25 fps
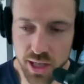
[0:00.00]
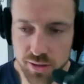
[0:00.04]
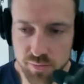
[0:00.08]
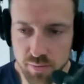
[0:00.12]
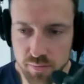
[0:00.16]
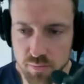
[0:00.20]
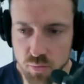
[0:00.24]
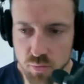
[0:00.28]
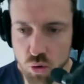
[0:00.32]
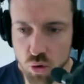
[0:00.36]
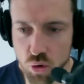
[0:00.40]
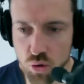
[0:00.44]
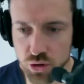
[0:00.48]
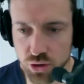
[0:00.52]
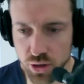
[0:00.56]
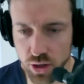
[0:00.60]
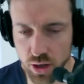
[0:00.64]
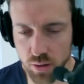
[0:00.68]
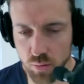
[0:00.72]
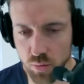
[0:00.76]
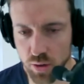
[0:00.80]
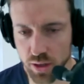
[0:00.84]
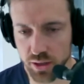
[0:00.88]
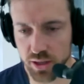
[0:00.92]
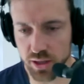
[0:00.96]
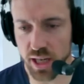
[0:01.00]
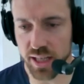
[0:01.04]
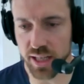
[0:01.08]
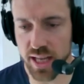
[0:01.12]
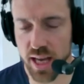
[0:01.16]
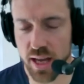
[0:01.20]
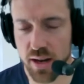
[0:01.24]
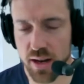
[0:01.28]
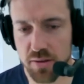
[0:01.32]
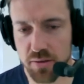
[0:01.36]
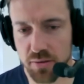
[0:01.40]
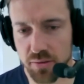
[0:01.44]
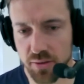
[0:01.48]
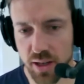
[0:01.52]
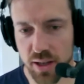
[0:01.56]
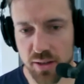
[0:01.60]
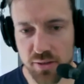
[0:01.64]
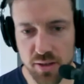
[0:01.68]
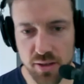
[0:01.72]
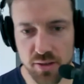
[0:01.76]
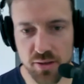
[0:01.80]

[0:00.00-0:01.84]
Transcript: but more so when getting out of defence,